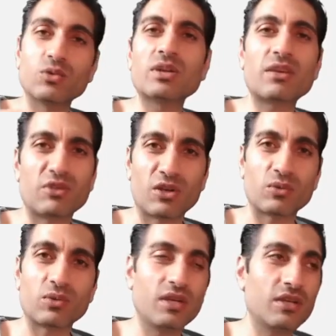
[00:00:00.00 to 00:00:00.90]
You'll never know.
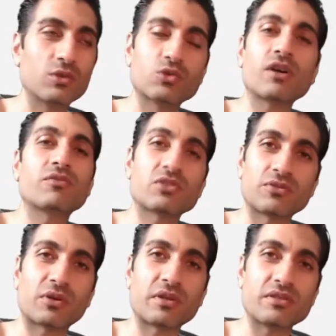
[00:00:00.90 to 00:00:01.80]
You'll drive
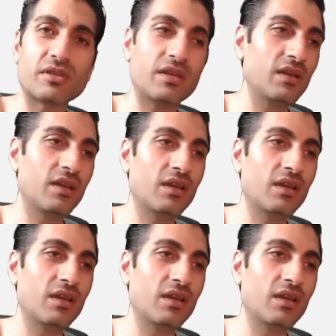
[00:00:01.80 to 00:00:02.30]
yourself crazy.